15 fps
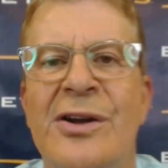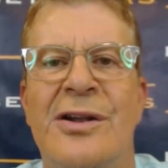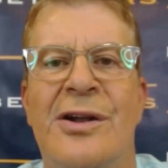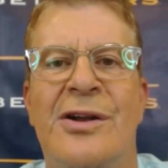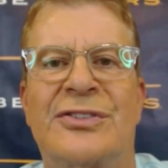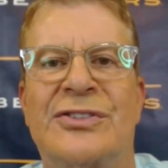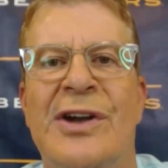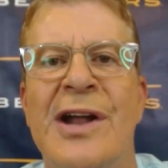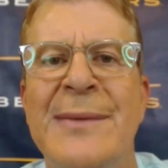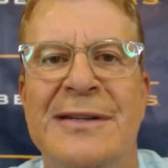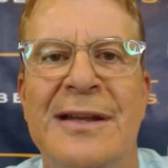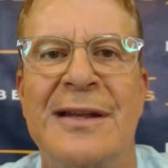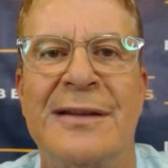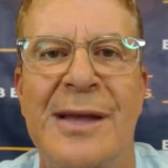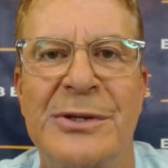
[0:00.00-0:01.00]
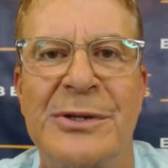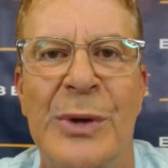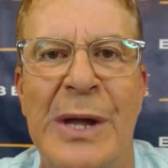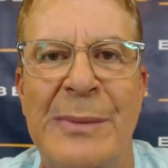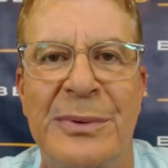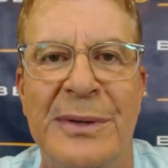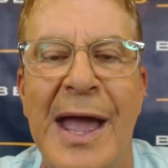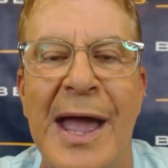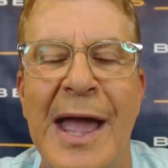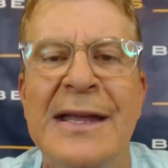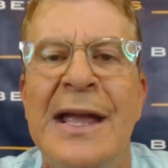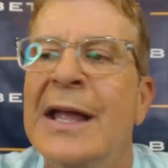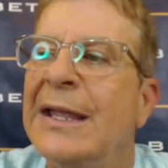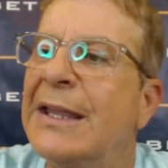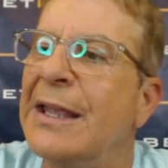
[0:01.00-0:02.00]
hasn't earned her stripes in the
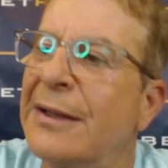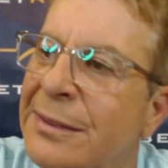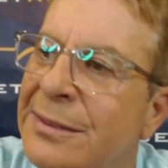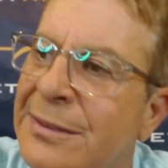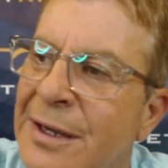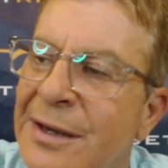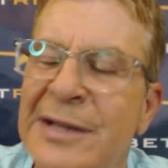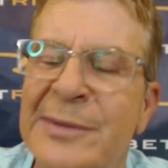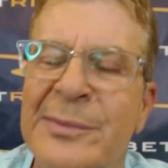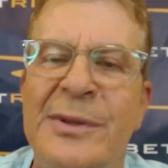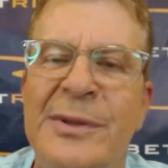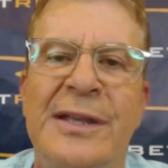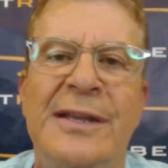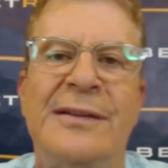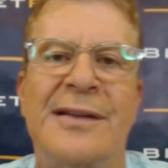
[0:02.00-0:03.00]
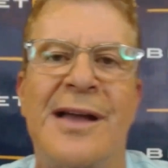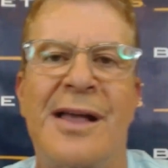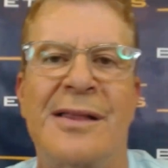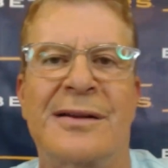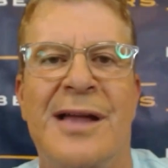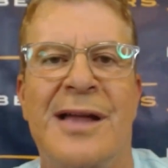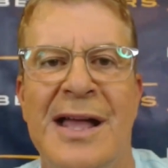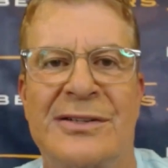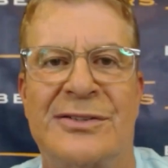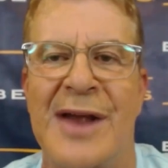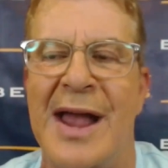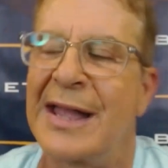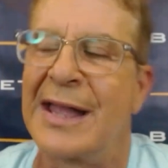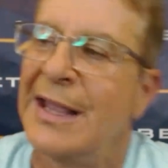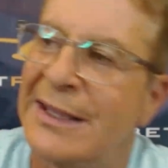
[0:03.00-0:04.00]
WNBA, getting a $30 million
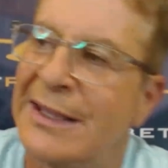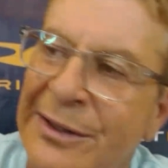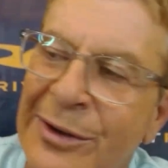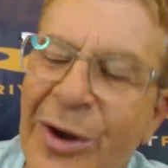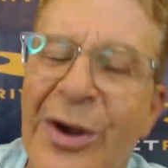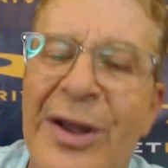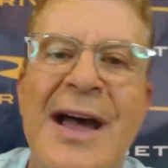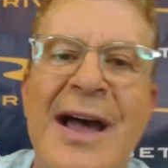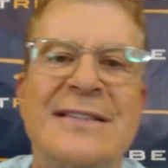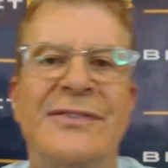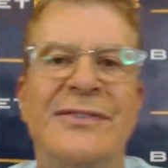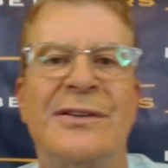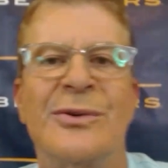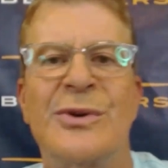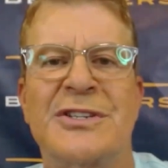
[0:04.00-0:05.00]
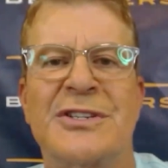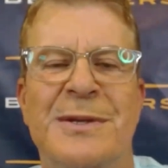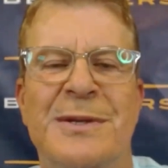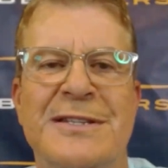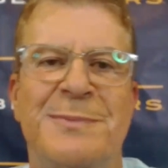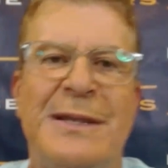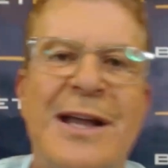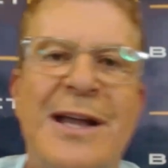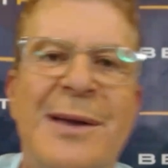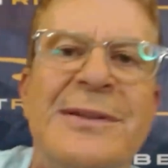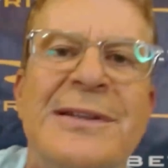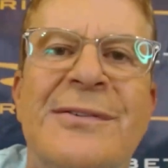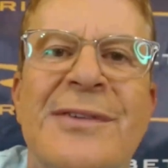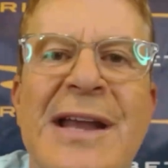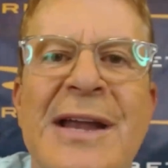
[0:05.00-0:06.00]
contract, getting all kinds of
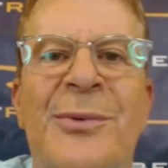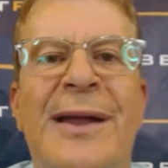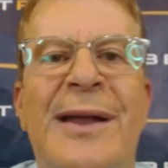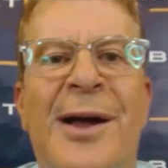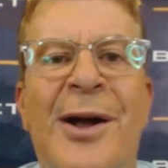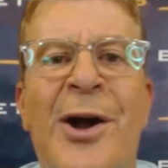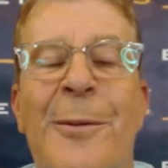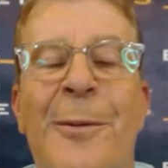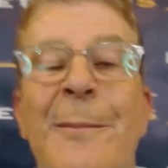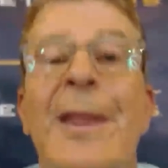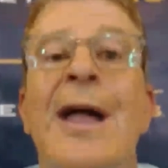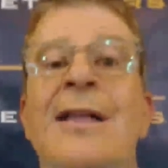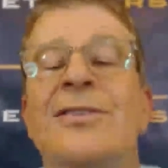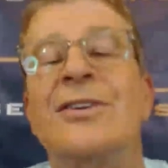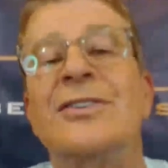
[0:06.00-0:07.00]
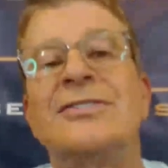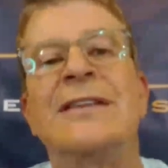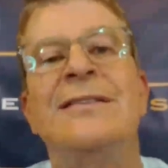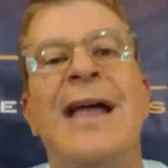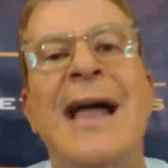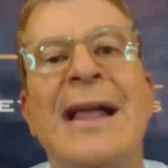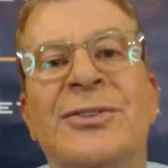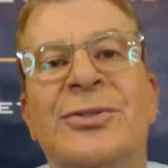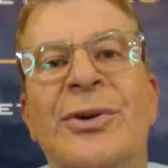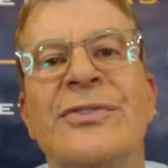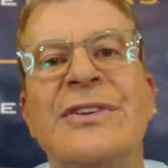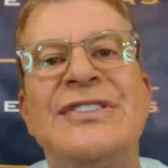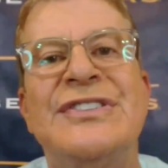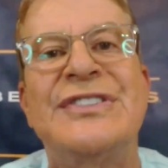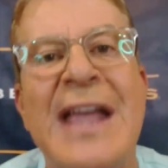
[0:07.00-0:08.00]
endorsements, becoming the great white hope. There's a
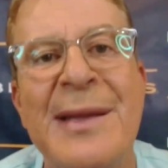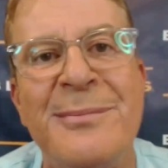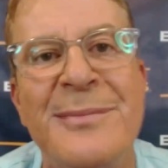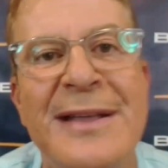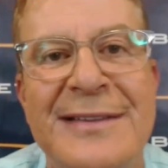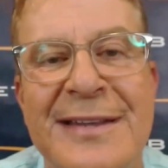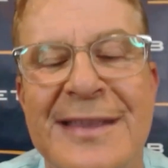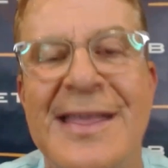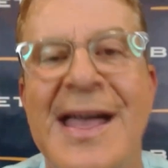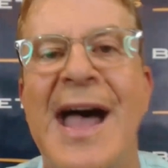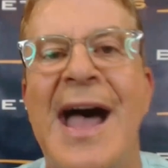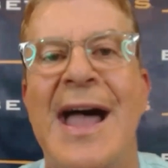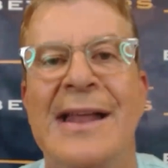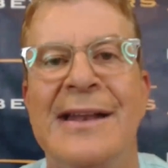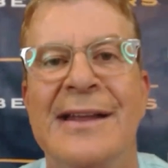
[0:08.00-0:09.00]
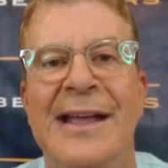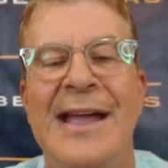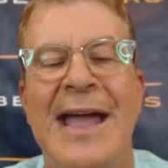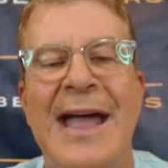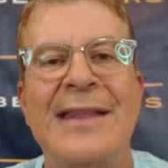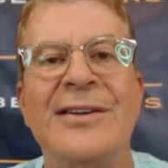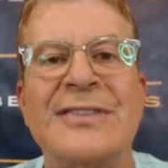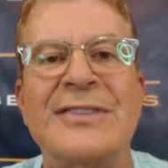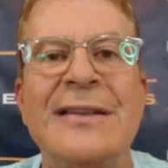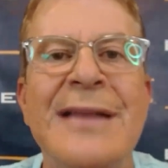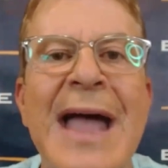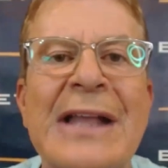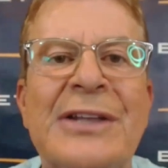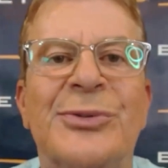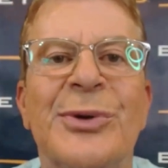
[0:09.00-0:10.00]
natural resentment to that.
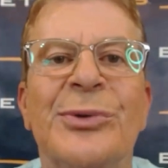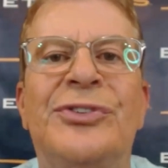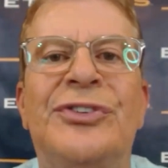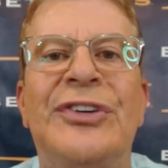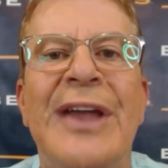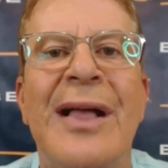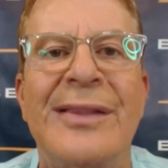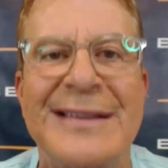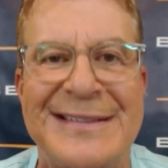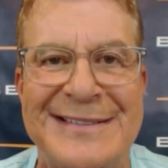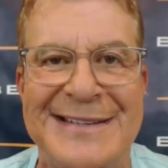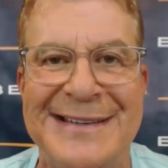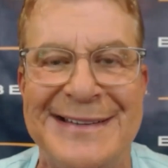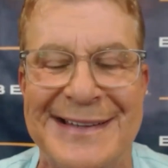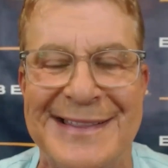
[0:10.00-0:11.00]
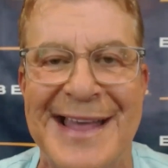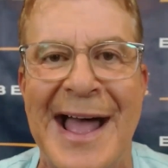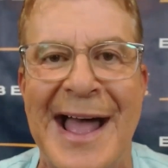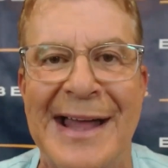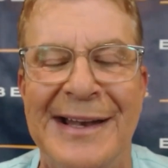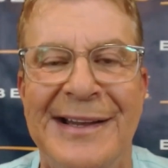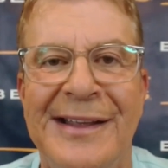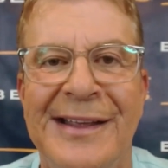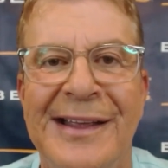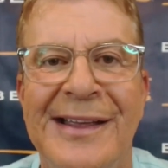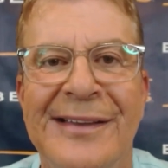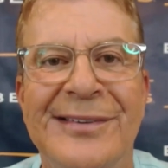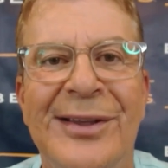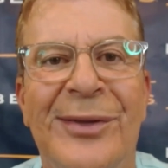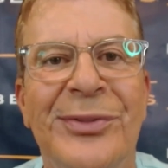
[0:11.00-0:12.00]
And there's a natural jealousy to
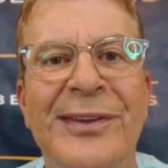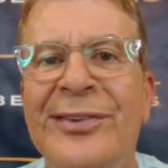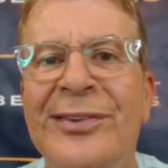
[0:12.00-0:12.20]
that.